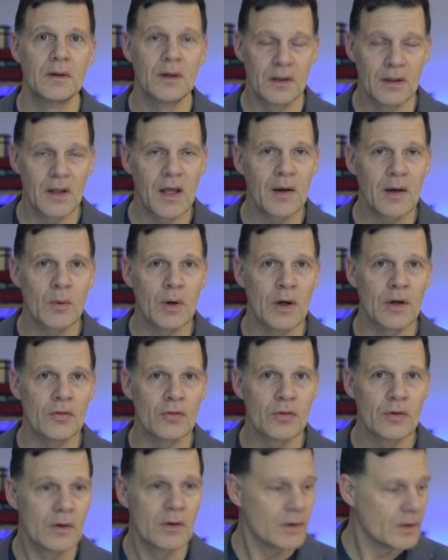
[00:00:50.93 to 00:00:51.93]
And
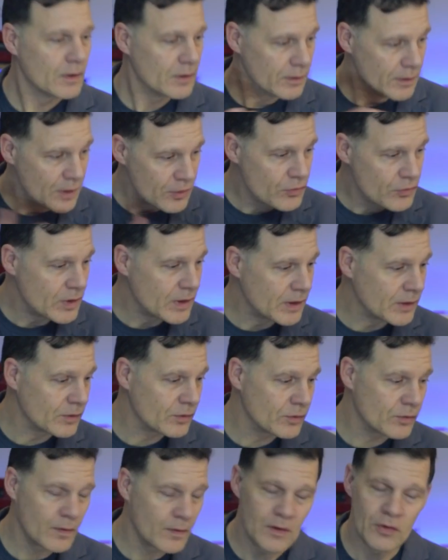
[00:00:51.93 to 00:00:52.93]
likewise,
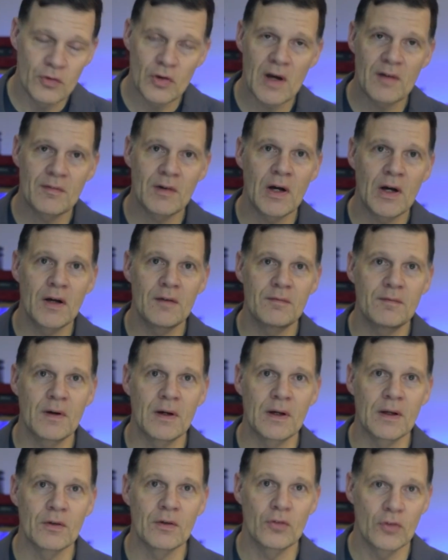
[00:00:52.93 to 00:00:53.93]
listening to the Java
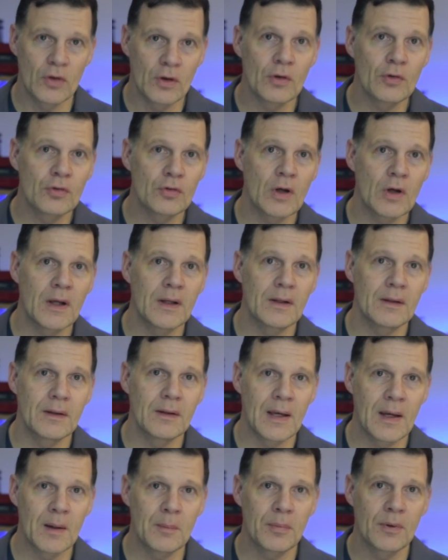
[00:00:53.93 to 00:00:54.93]
Hi-Fi single shot
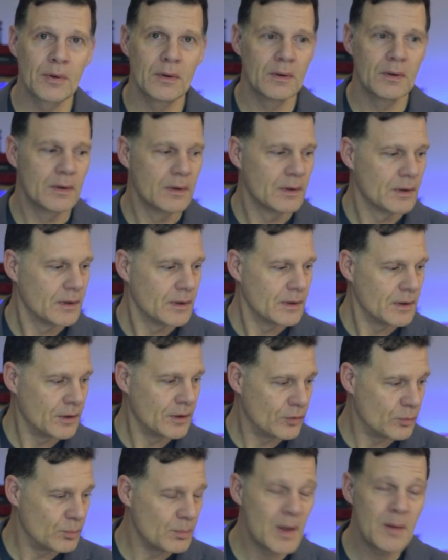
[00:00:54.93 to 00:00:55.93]
amp
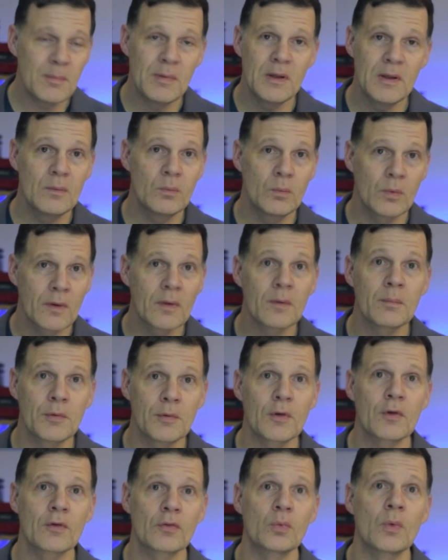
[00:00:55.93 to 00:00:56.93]
is maybe one of the
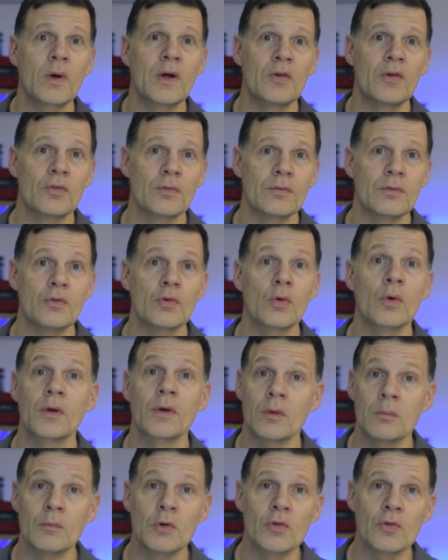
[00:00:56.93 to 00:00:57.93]
purest ways of
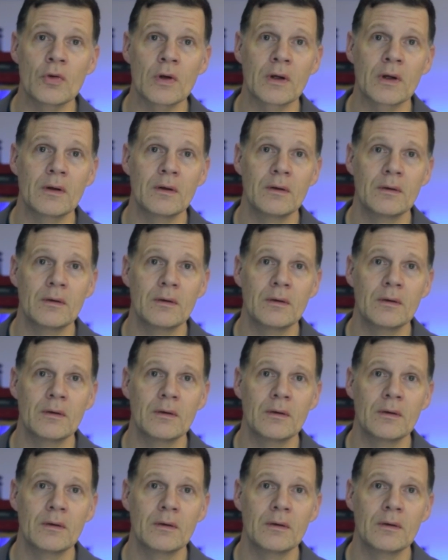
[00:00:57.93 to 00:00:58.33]
enjoying your music.